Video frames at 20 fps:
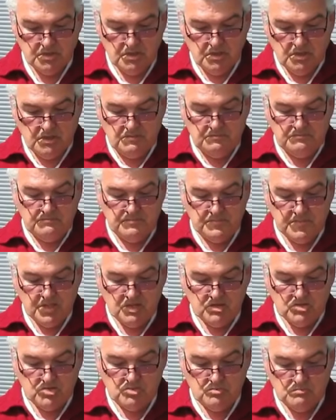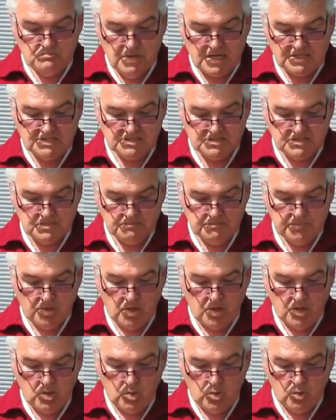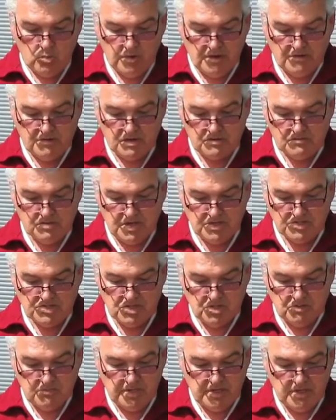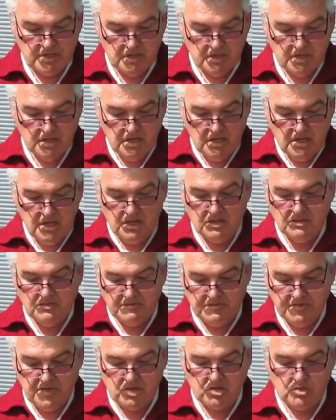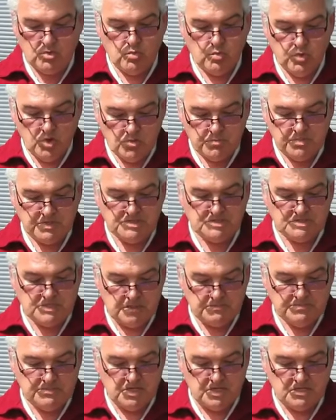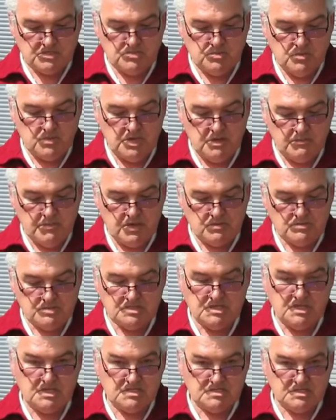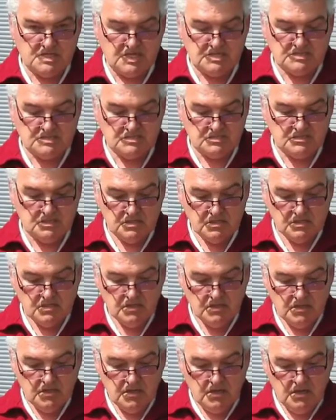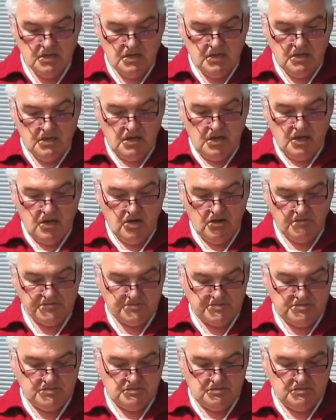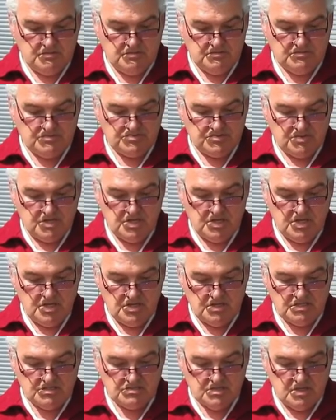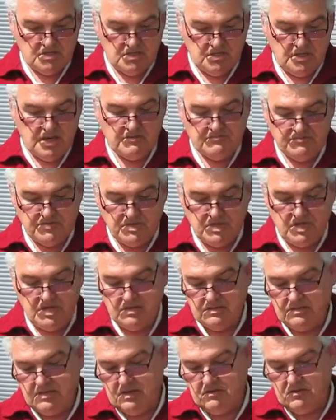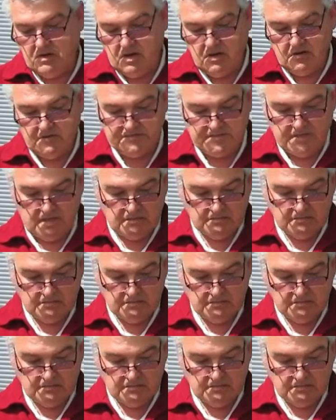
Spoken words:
You must by law wear a crash helmet and the vehicle will be subject to an MOT test after 3 years and every year thereafter.